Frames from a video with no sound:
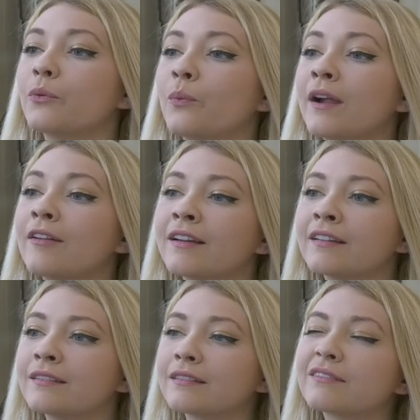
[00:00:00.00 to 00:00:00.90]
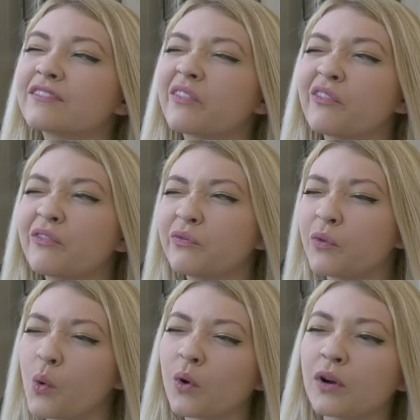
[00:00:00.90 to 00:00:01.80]
Wearing
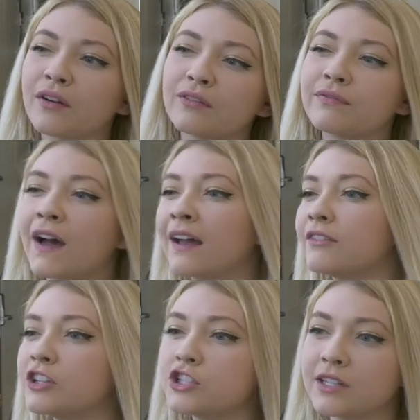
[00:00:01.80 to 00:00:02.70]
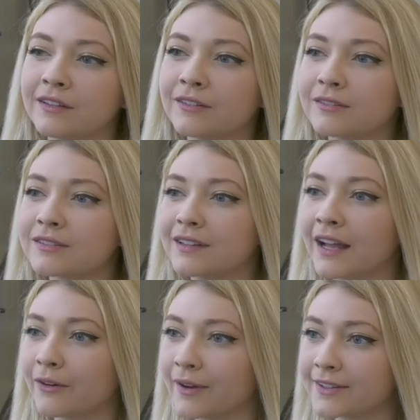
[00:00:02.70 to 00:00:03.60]
four, five inch heels
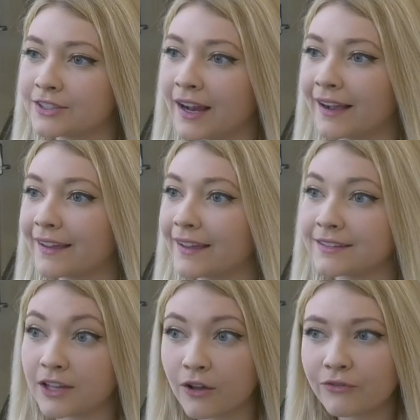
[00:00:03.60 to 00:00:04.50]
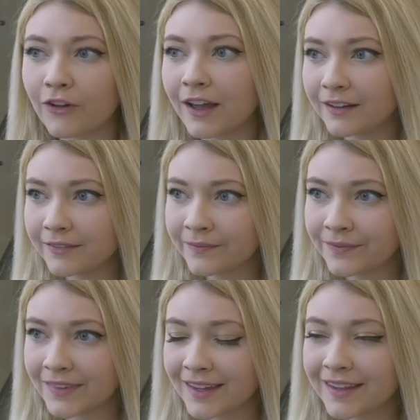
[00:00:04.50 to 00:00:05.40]
at a racetrack is all fun
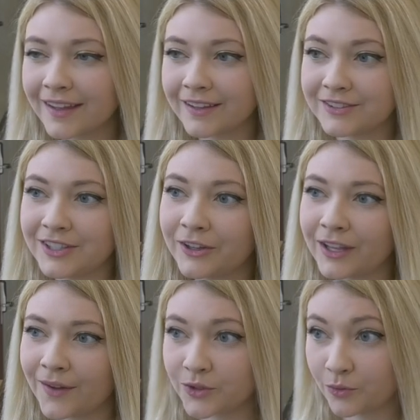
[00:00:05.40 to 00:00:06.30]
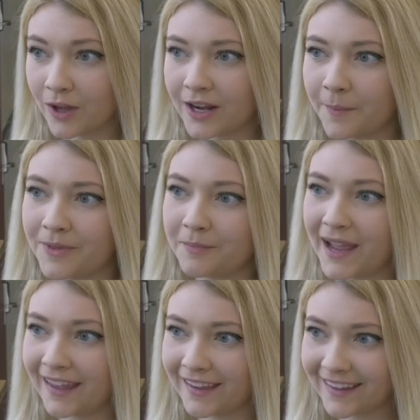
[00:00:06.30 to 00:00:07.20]
until you have to run up the
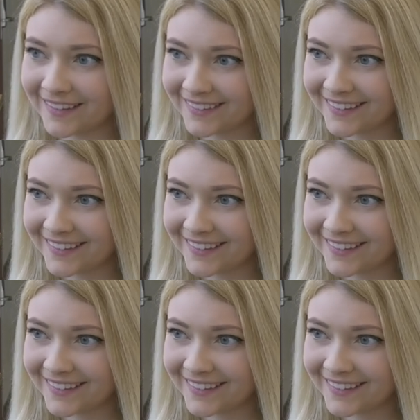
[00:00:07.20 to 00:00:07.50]
banking.